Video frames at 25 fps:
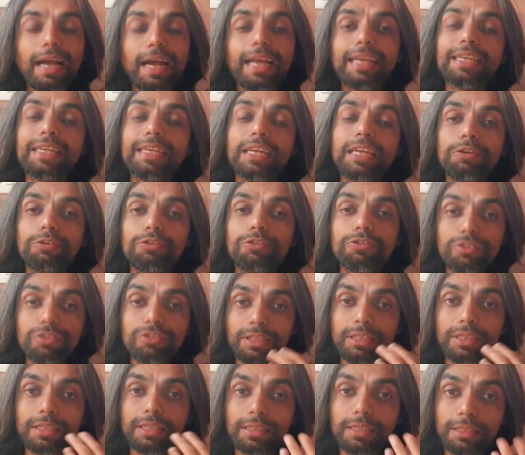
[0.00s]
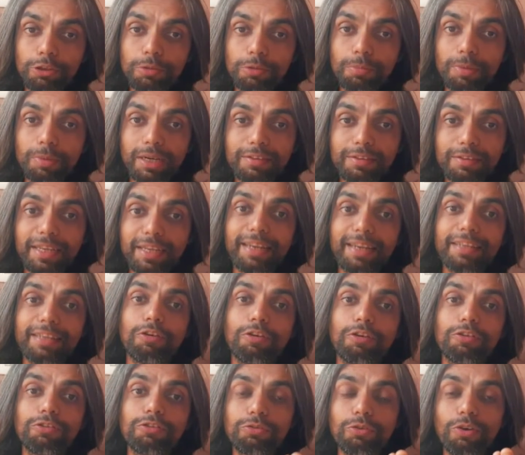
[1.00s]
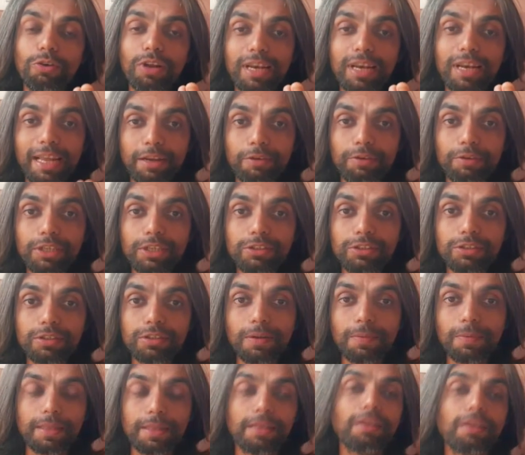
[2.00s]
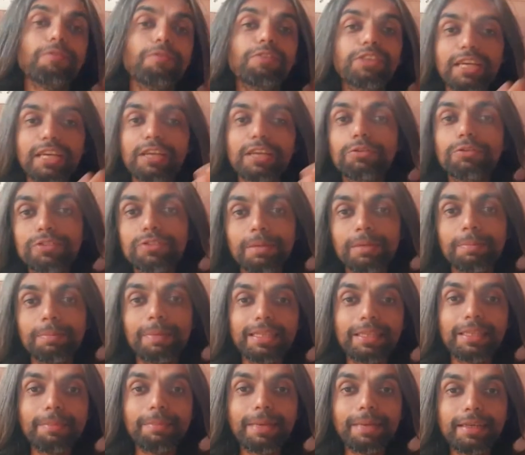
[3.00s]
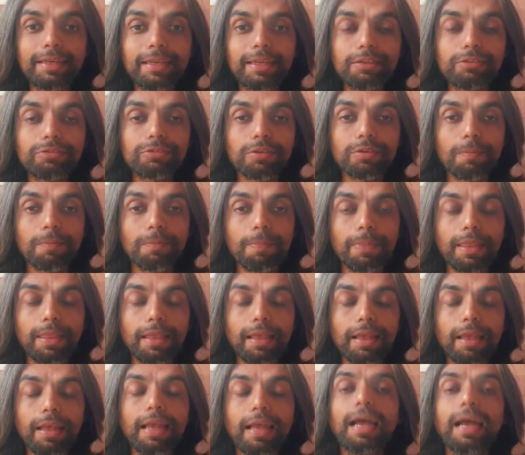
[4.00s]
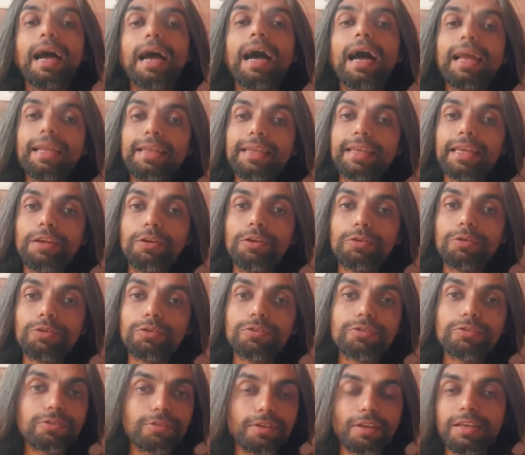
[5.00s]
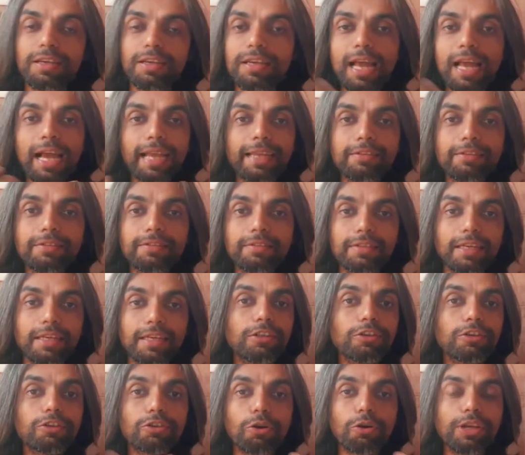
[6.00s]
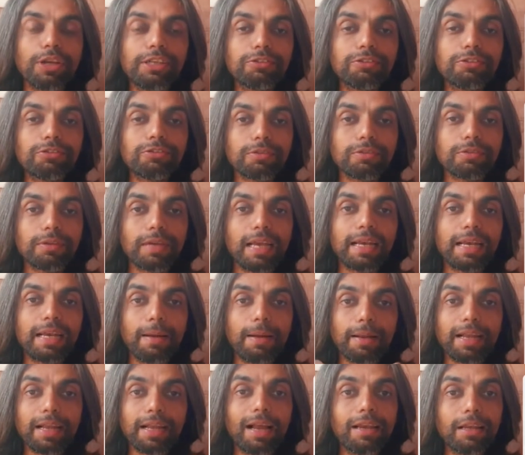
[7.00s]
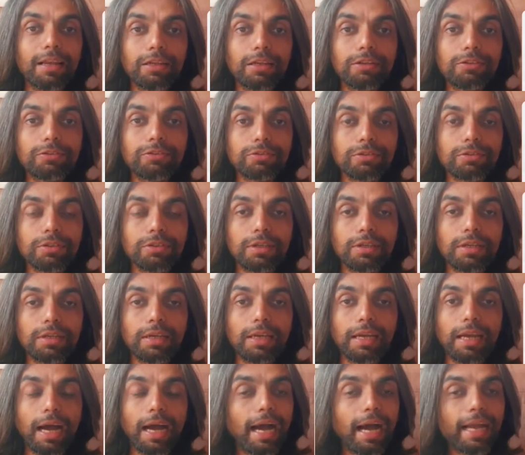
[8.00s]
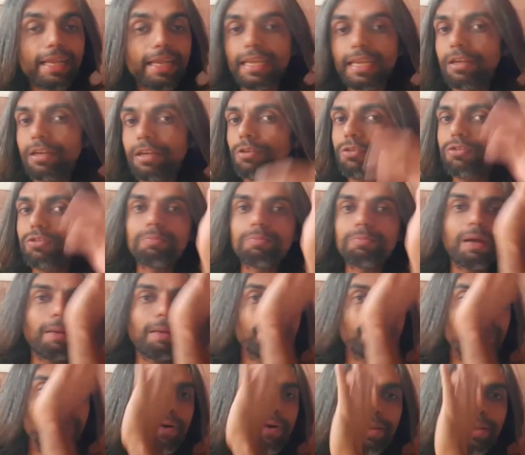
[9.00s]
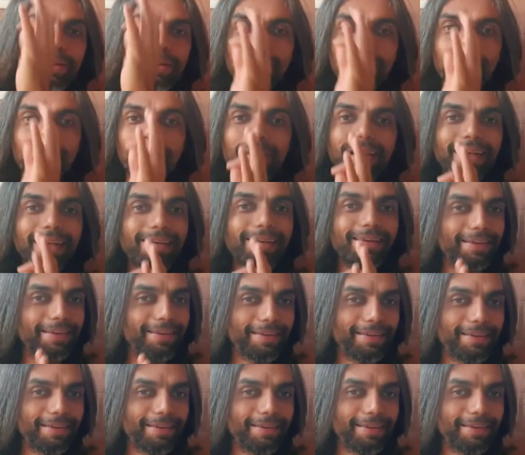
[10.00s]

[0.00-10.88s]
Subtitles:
I can use numerals, that is also a language, which I use in mathematics. I can use lines and drawings and colors. I can use my body movement.